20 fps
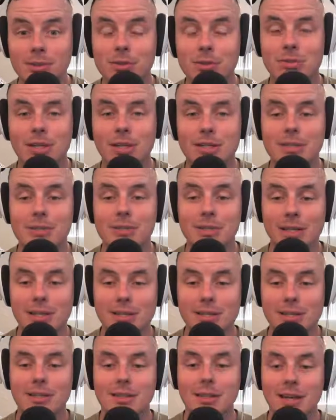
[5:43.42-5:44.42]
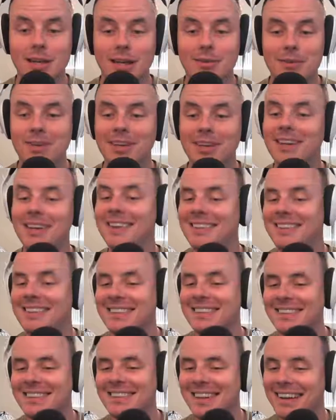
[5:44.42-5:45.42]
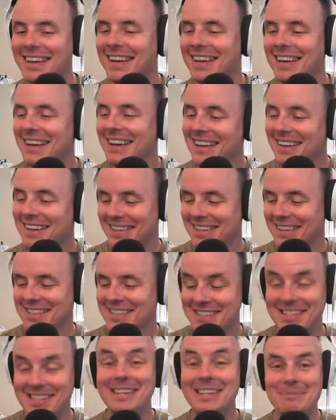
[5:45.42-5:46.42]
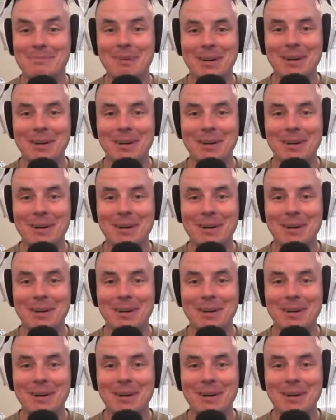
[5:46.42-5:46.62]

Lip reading: of those crazy drinks that they have. It's a tiki